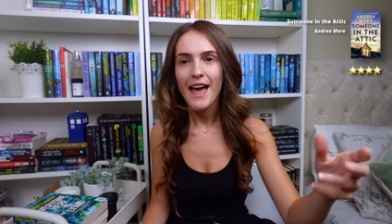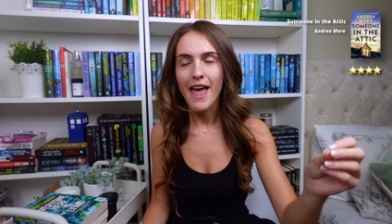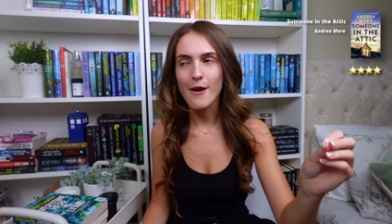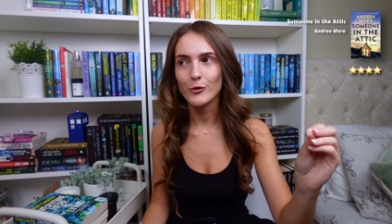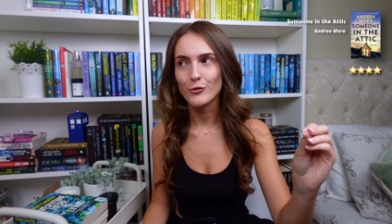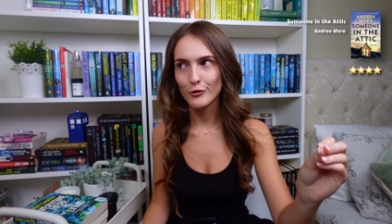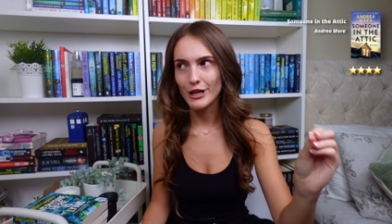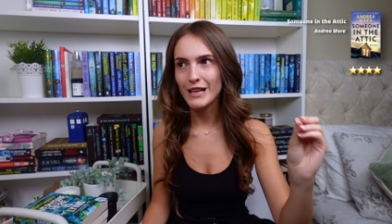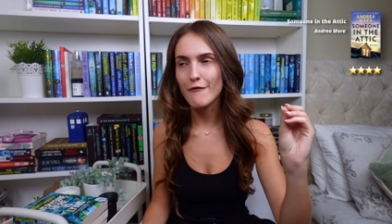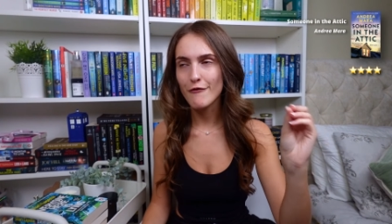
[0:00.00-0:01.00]
It was
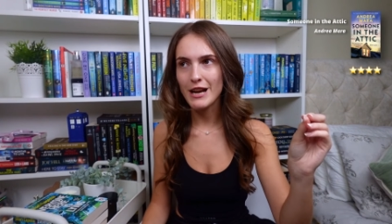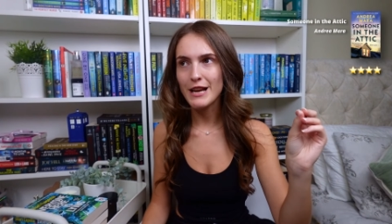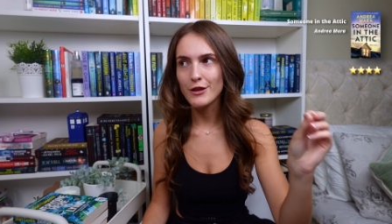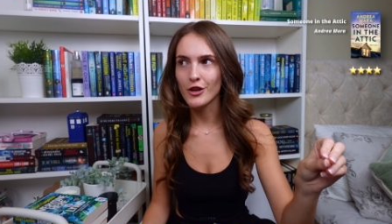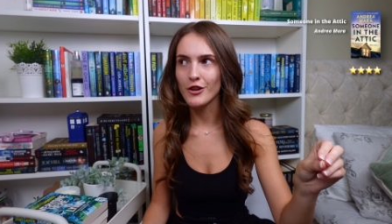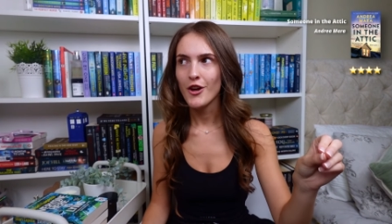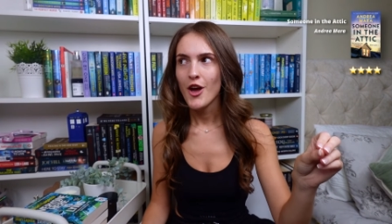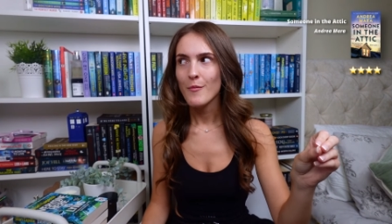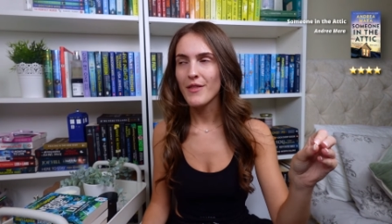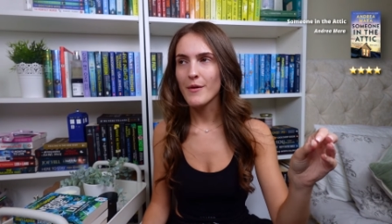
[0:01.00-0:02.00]
really, really good.
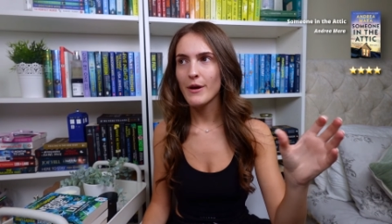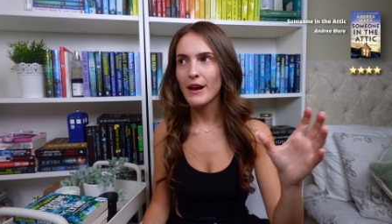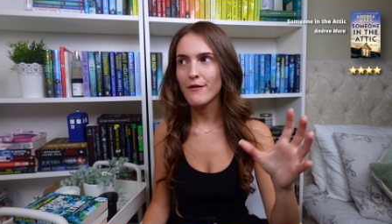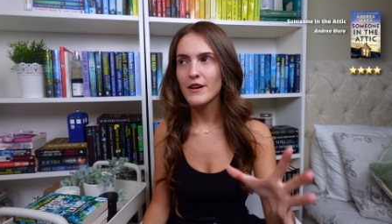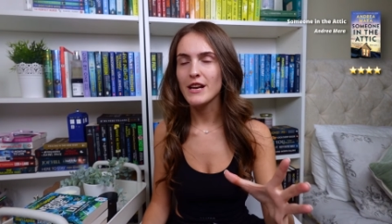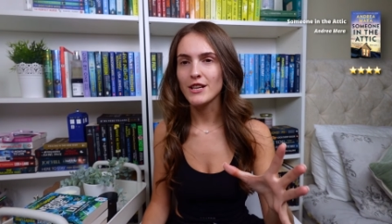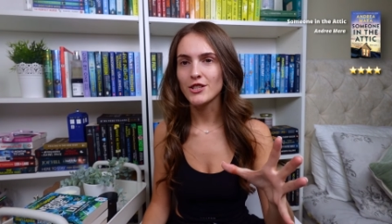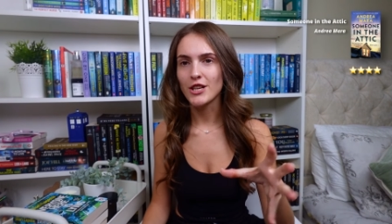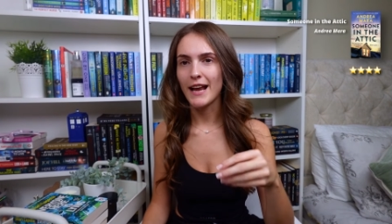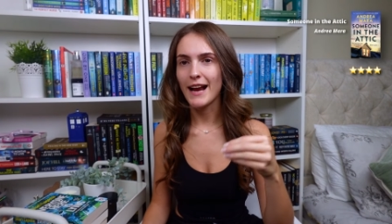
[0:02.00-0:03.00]
But then when I
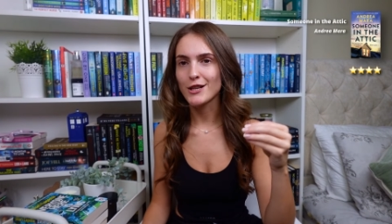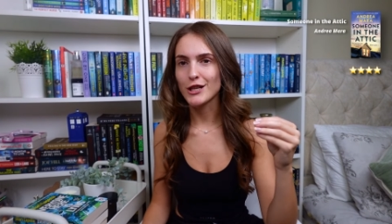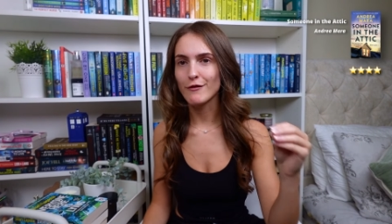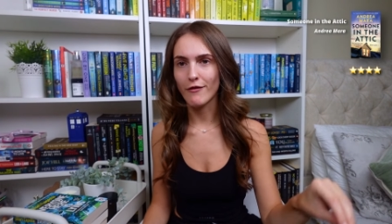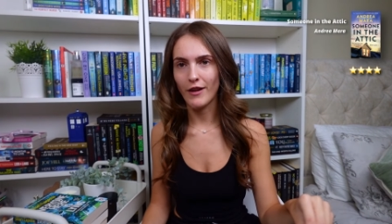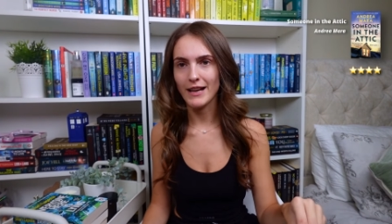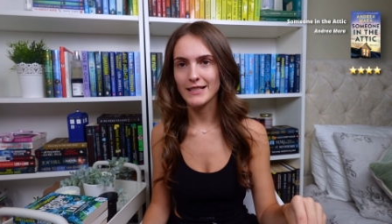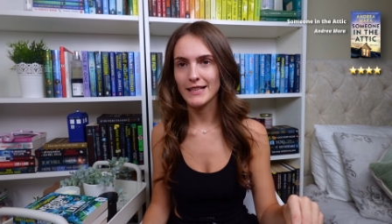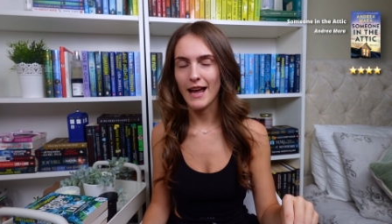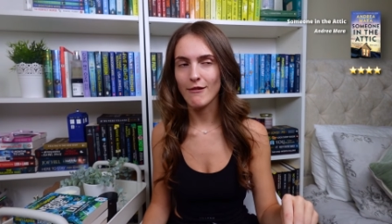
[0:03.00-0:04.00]
finished and like actually
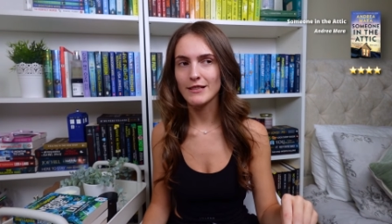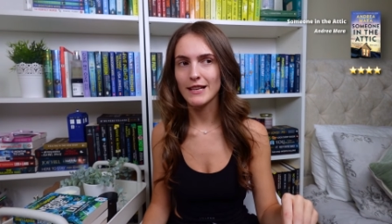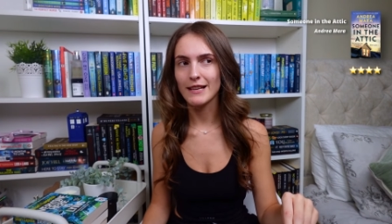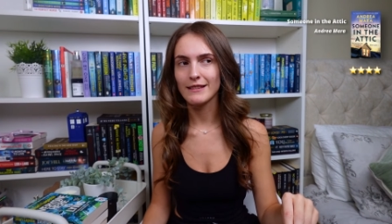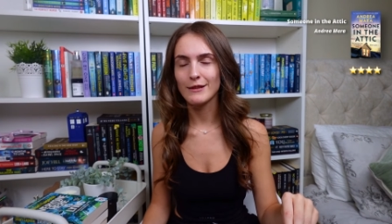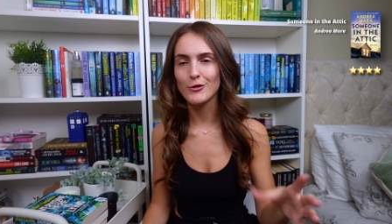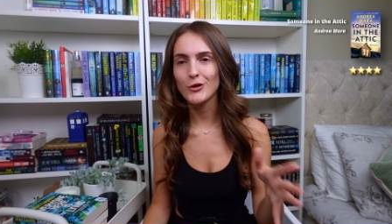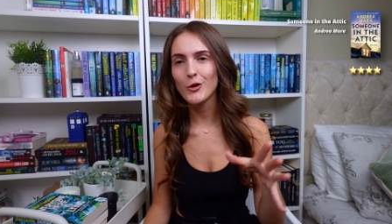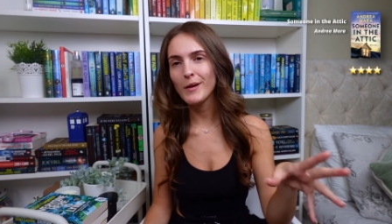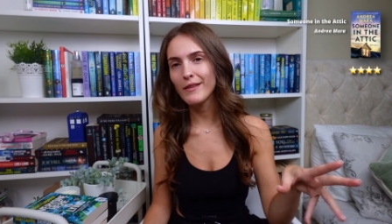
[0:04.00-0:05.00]
reflected, I was like, there was
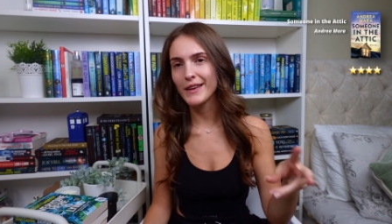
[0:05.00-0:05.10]
a couple of